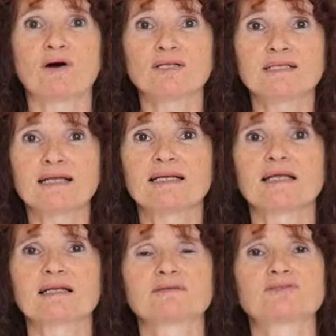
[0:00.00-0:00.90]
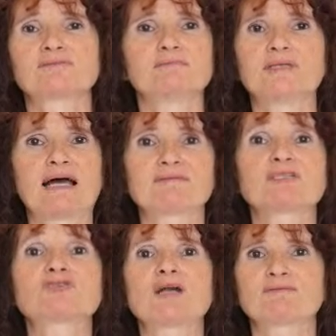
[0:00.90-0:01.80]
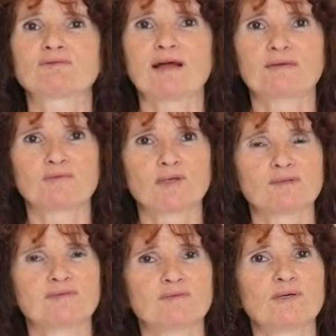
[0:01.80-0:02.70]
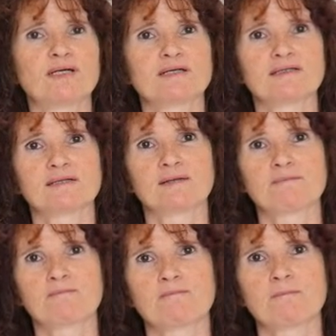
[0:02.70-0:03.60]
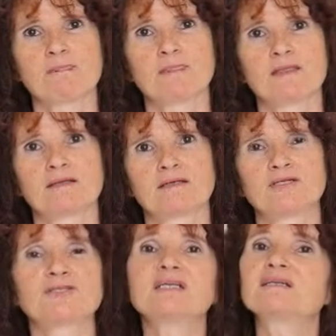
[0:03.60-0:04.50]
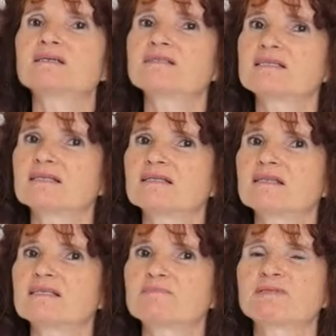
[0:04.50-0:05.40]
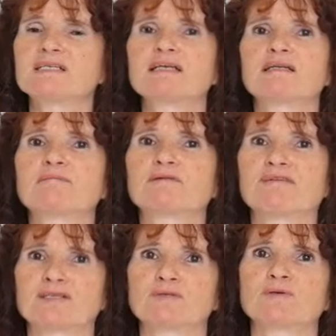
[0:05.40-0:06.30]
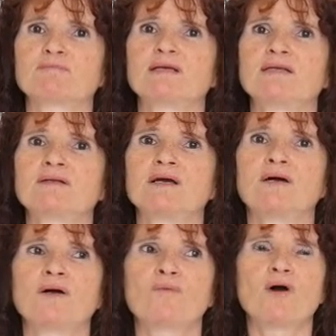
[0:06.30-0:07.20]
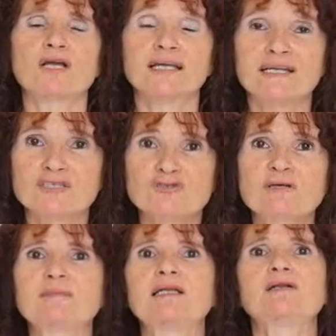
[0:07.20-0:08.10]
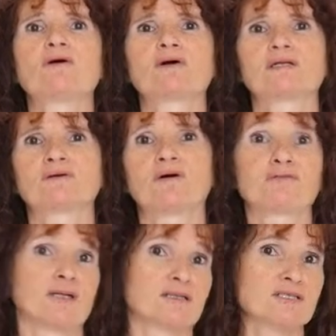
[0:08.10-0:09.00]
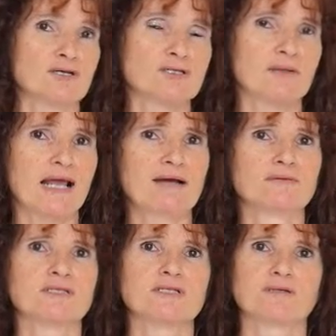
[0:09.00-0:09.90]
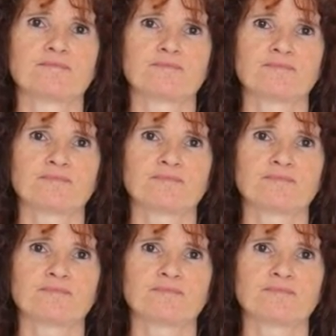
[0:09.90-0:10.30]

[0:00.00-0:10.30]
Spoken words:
on holiday, let alone having to travel around the world for work. You didn't consider that this particular profession would mean working extremely long and often unsociable hours.